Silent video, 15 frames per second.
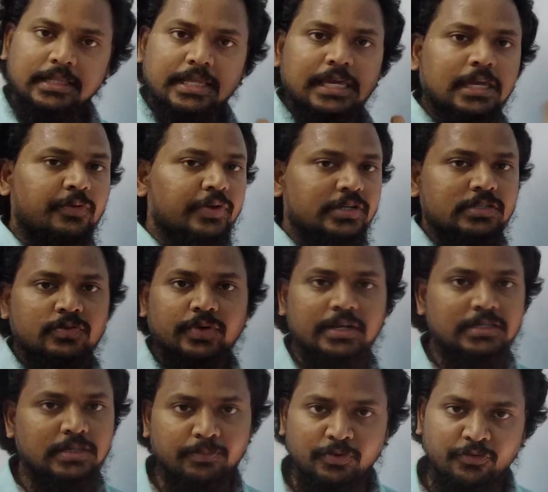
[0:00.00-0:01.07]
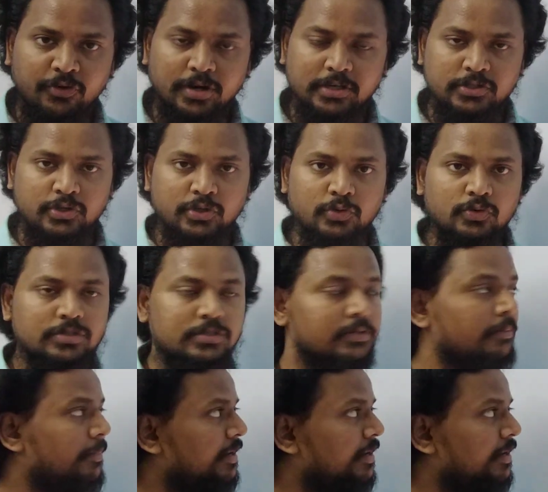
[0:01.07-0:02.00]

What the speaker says: the equation is very simple for us to use.